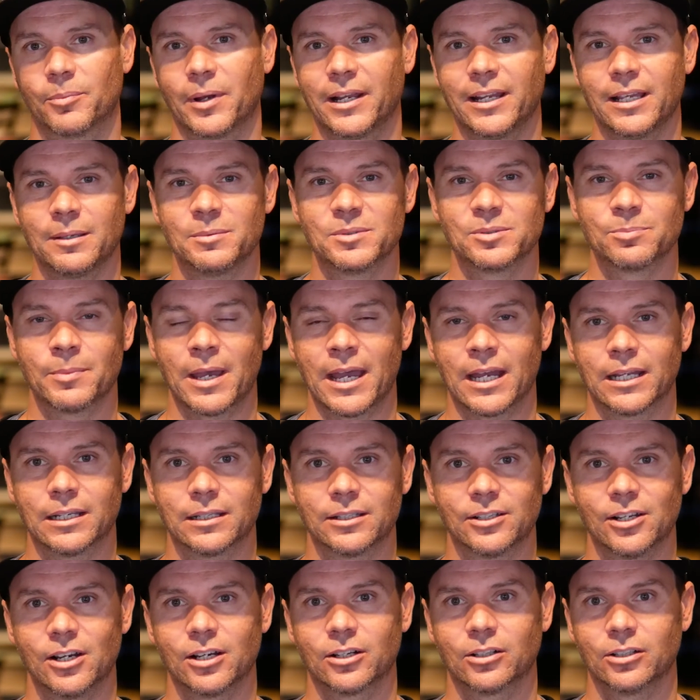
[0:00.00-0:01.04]
My name is
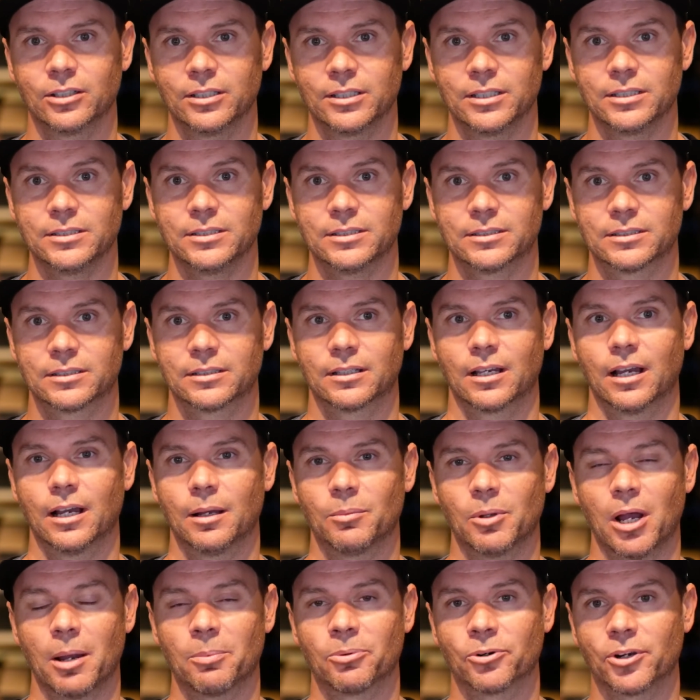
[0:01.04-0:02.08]
Matt Douglas.
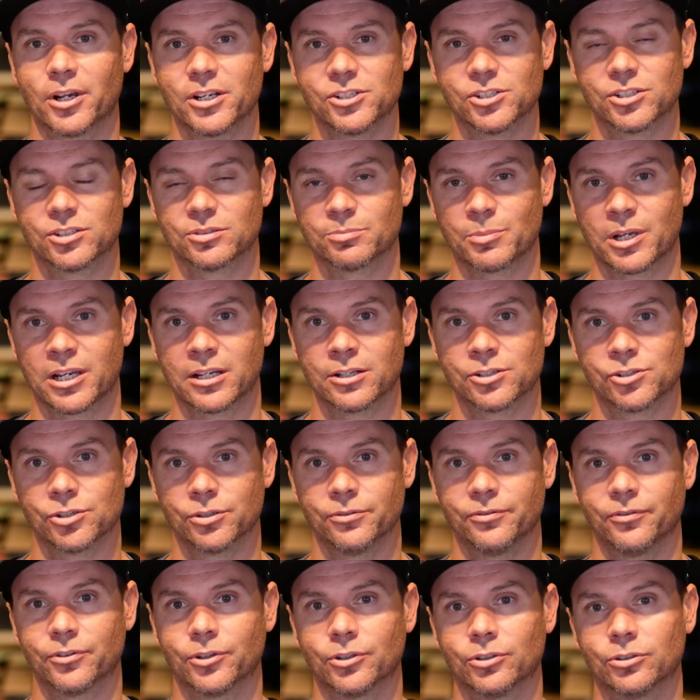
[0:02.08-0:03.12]
I'm operations
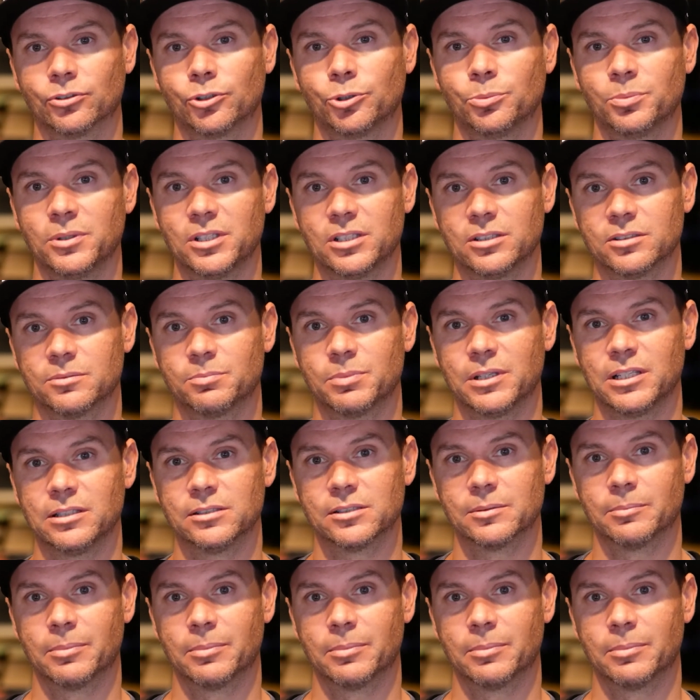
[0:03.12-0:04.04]
manager for Lupi's Pizza